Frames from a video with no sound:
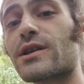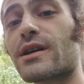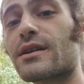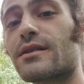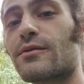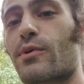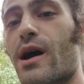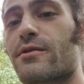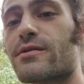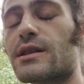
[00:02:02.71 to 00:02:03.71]
it
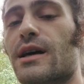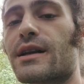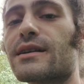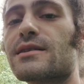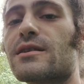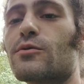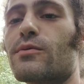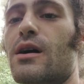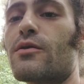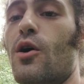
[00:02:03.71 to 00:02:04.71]
rather than letting it sit
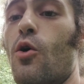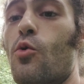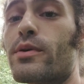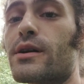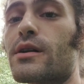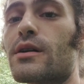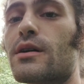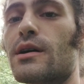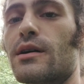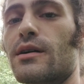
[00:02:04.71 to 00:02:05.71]
around open
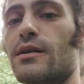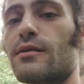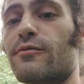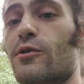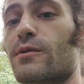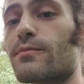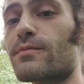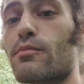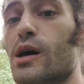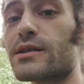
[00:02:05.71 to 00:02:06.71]
for
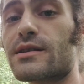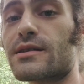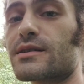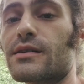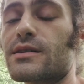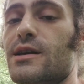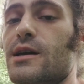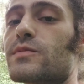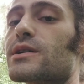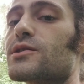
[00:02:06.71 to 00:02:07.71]
months until it's
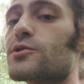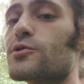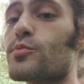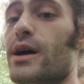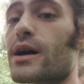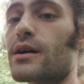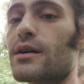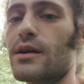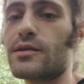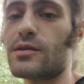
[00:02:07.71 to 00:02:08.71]
time to get the new bag.
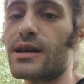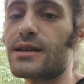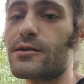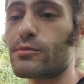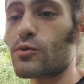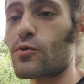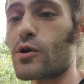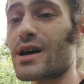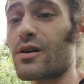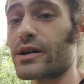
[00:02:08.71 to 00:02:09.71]
So that's number
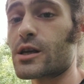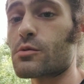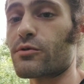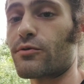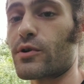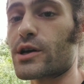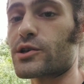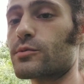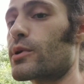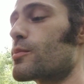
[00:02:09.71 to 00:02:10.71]
one, how I keep it
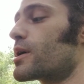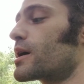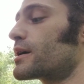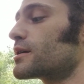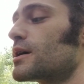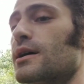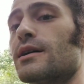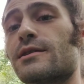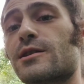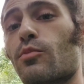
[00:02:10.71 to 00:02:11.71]
fresh, is by buying
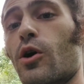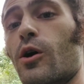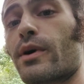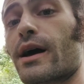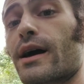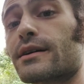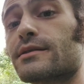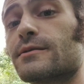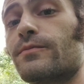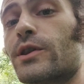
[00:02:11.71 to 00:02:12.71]
small
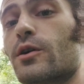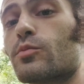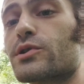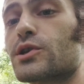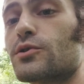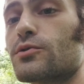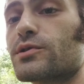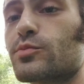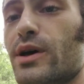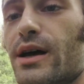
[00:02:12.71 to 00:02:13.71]
bags. Number two,
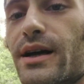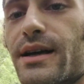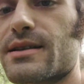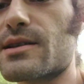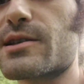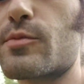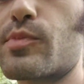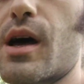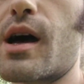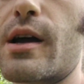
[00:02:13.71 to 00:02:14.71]
this bag has a
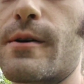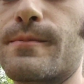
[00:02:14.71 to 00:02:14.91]
Ziploc.